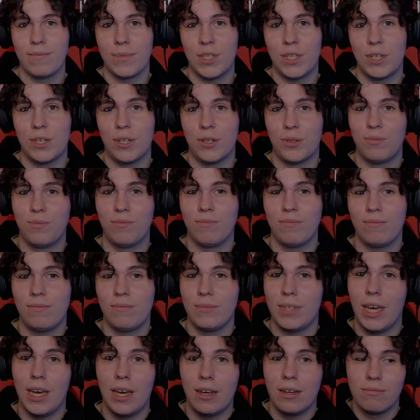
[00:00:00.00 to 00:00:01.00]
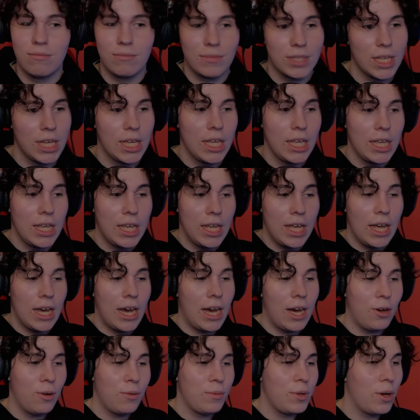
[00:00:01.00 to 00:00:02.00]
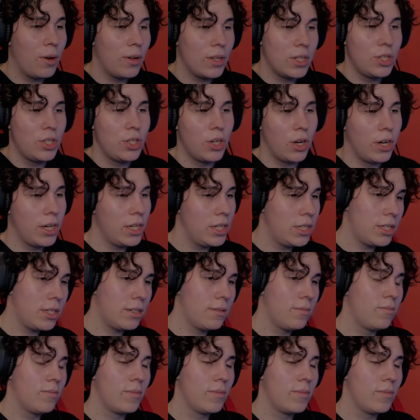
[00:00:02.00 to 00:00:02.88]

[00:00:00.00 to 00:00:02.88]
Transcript: So yeah, I hope you all enjoyed.